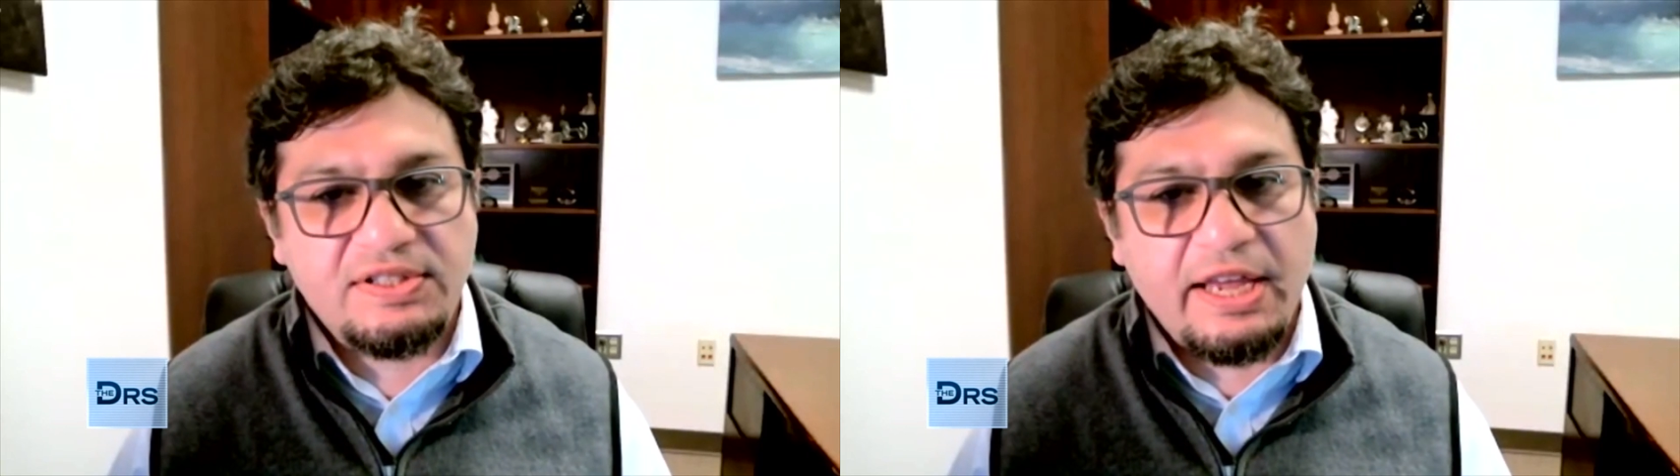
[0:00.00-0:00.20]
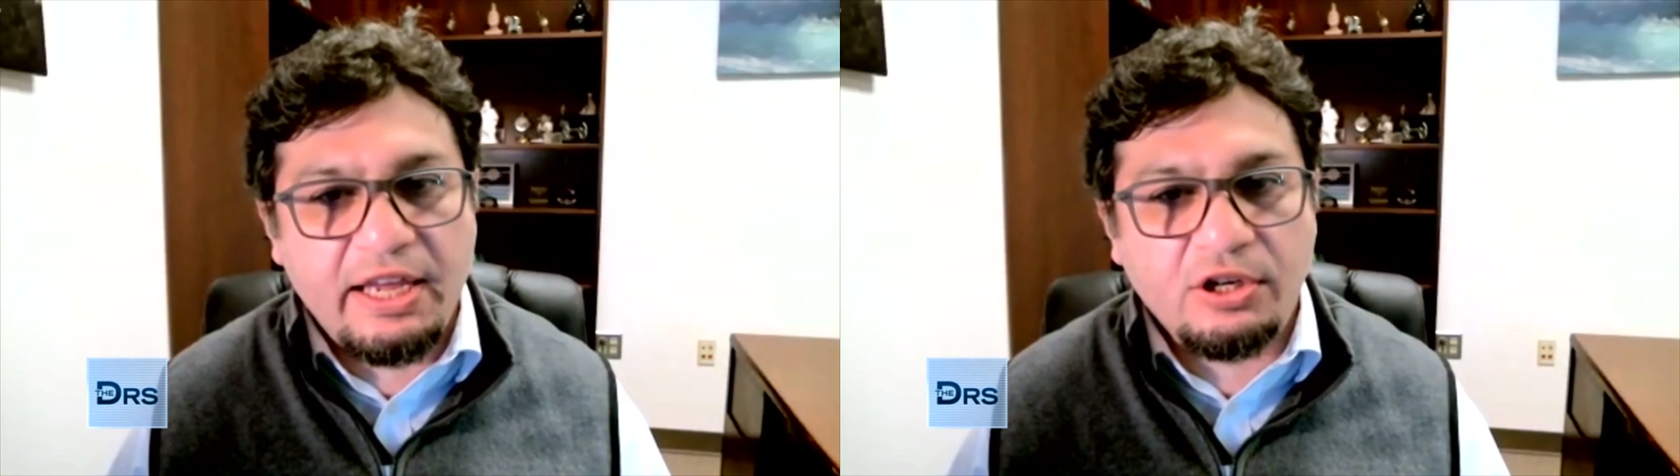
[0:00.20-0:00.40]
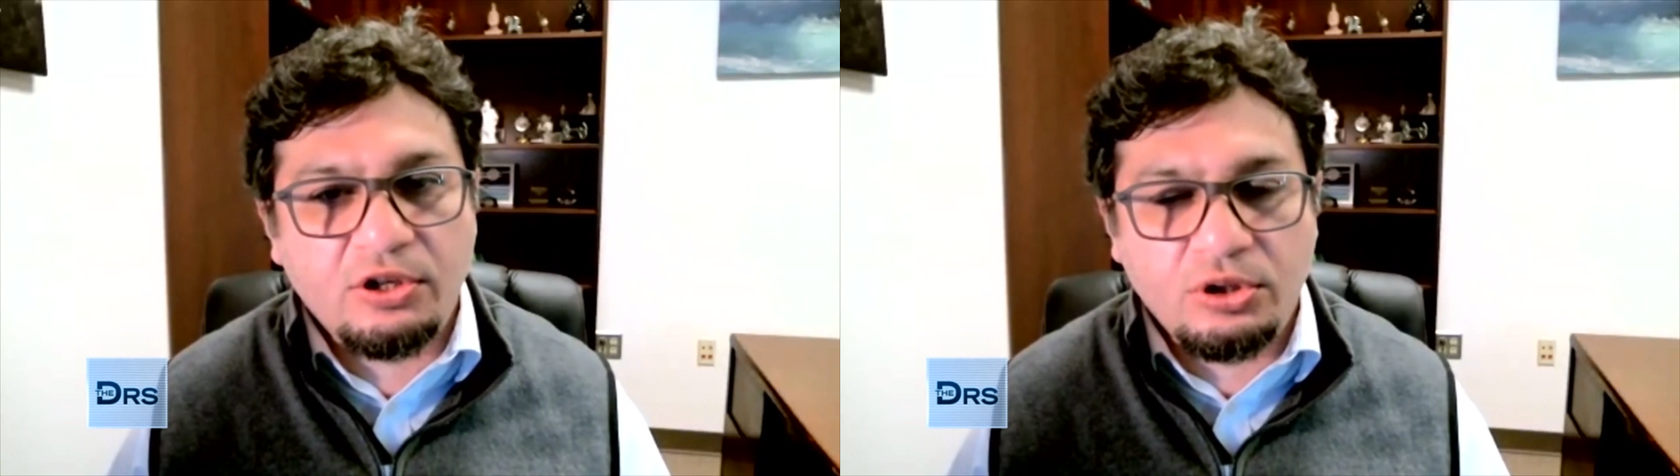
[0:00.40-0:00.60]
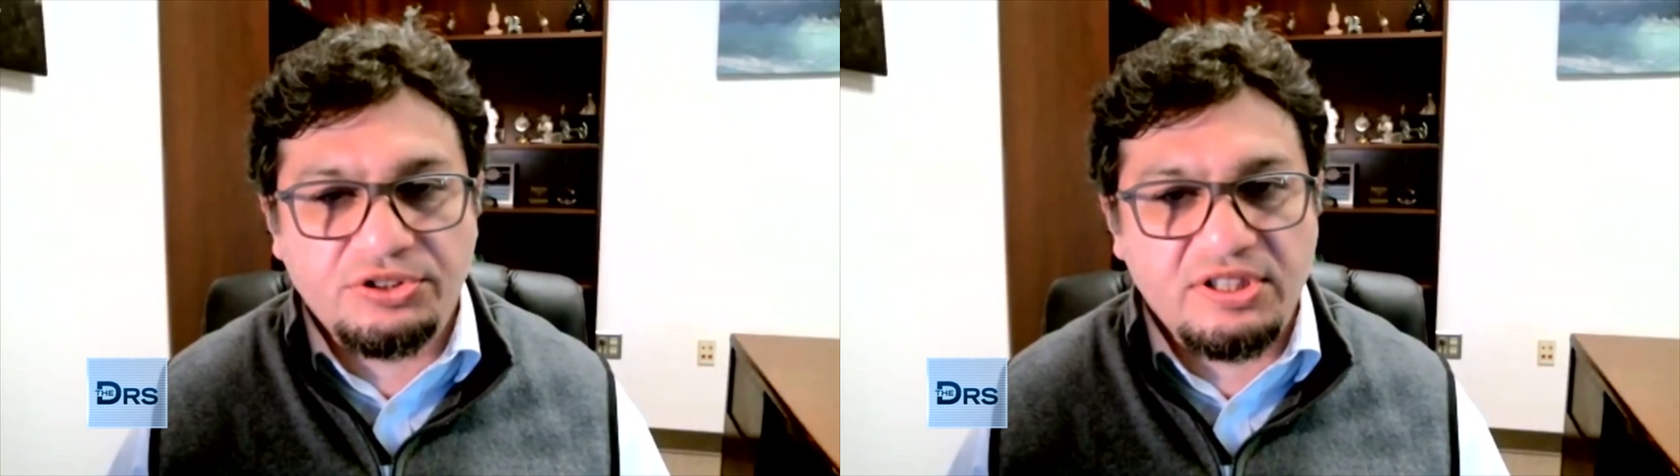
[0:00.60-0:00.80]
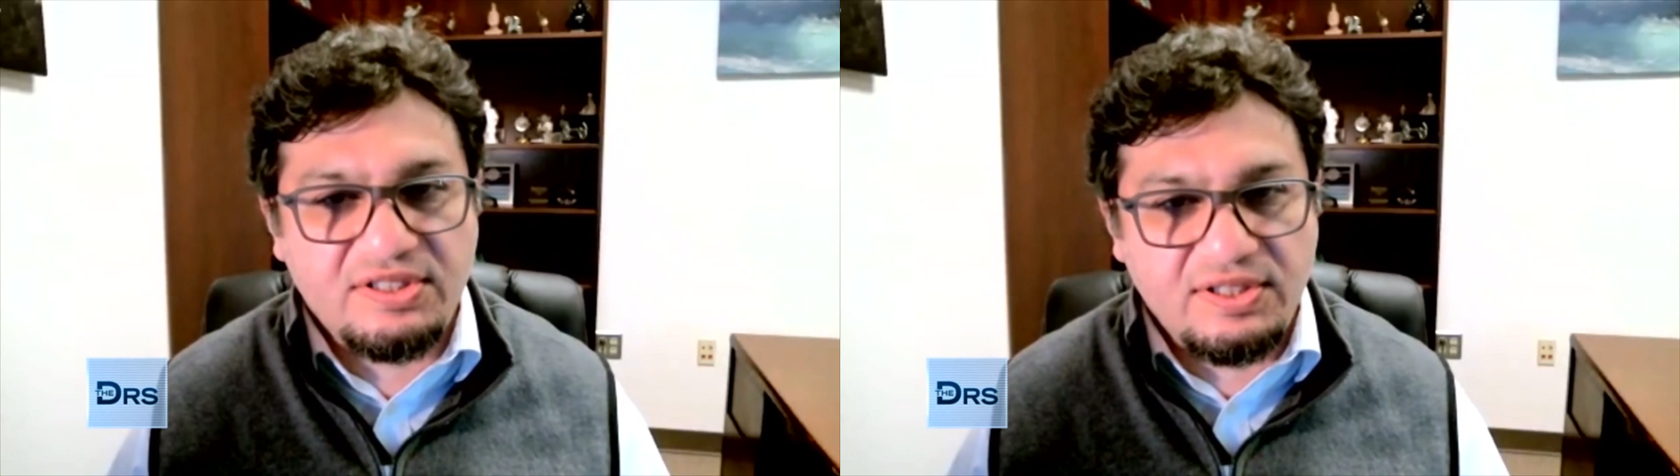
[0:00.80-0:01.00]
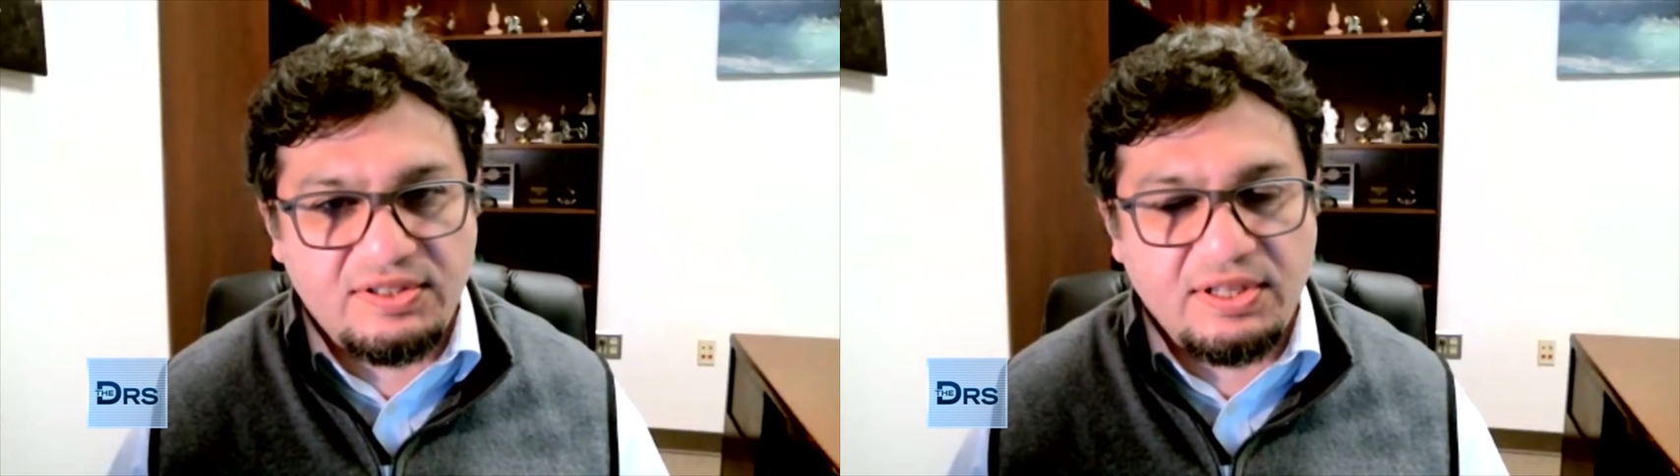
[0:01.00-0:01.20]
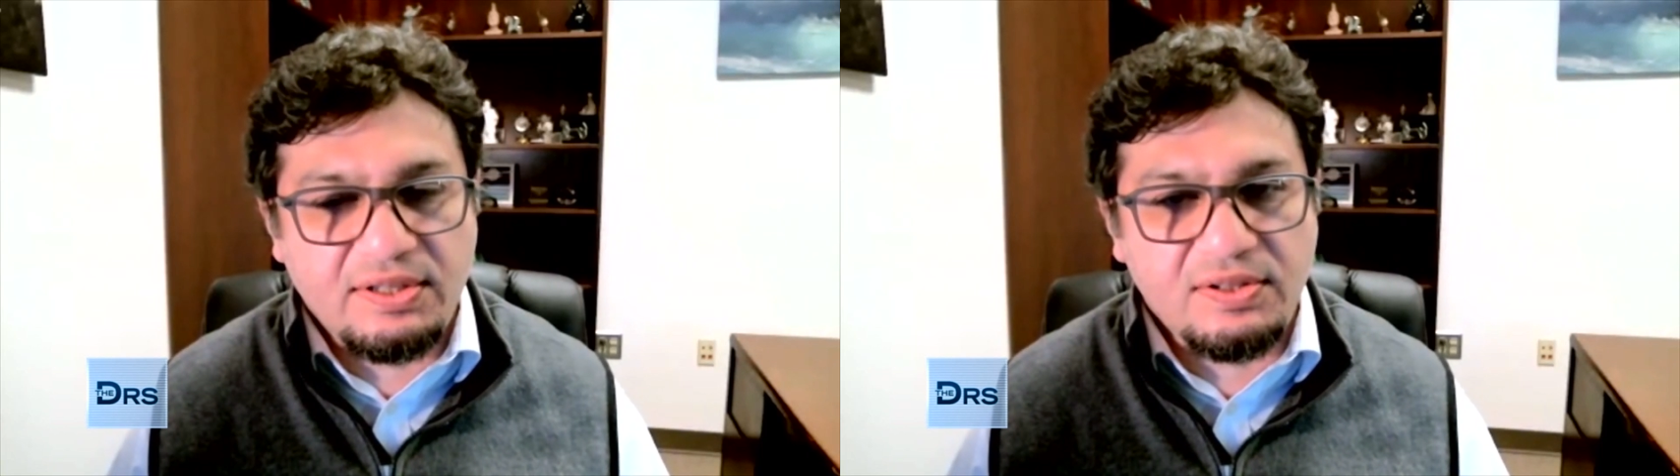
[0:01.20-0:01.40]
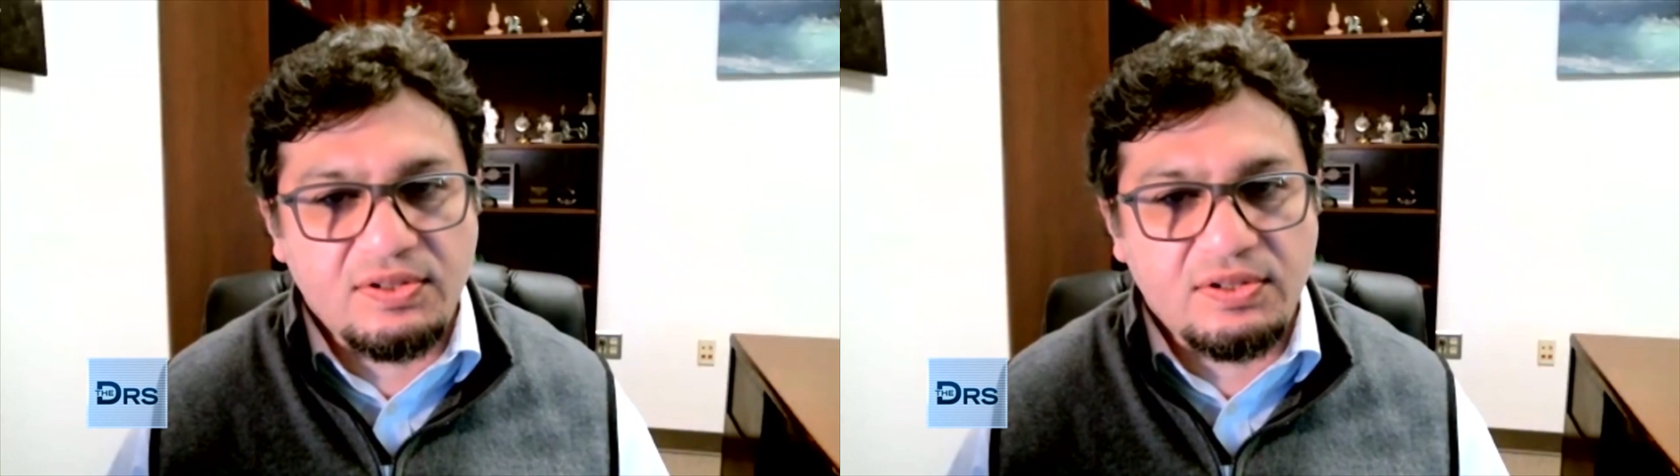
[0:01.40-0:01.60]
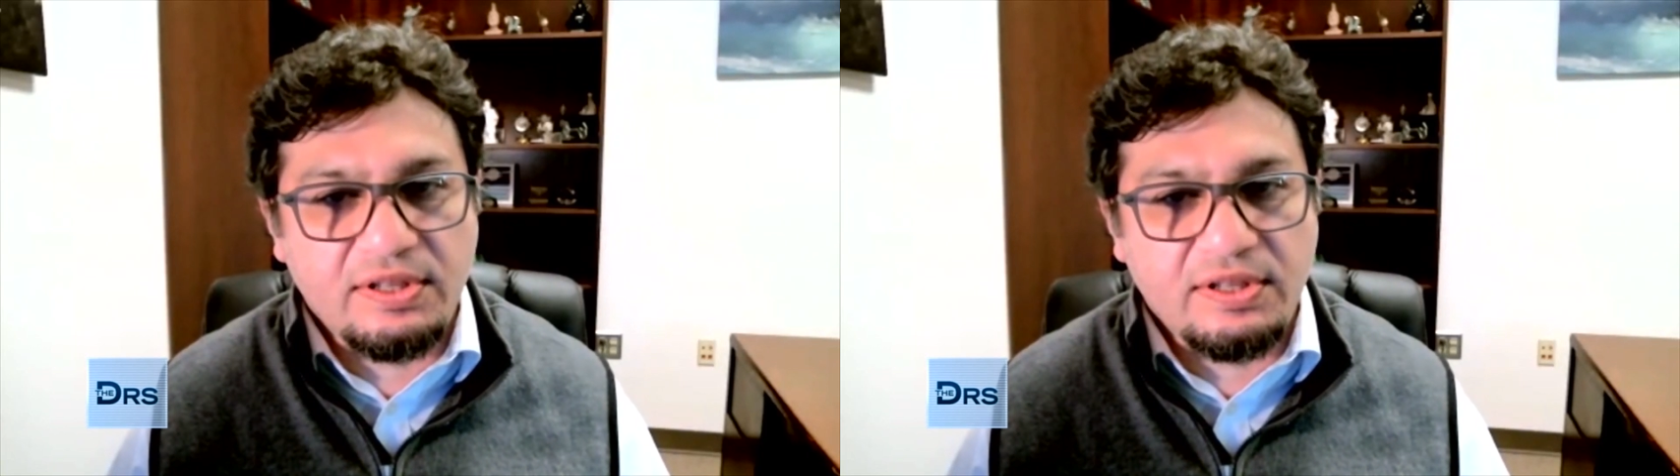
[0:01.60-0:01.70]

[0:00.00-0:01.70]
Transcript: they encode resistance.